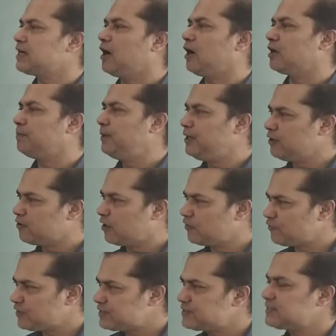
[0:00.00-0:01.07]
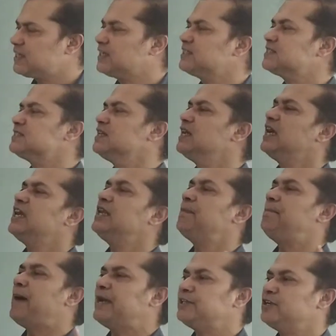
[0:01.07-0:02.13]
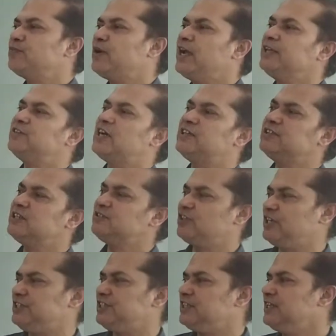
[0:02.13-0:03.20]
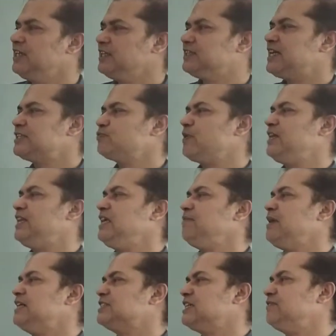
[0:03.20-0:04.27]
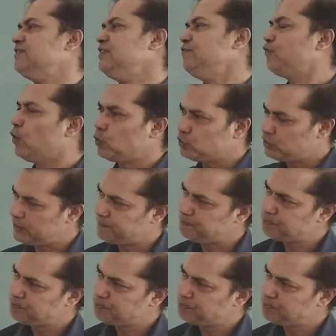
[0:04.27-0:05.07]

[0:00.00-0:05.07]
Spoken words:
or video conferencing in a better way than the 3G. That's why name has given 4G.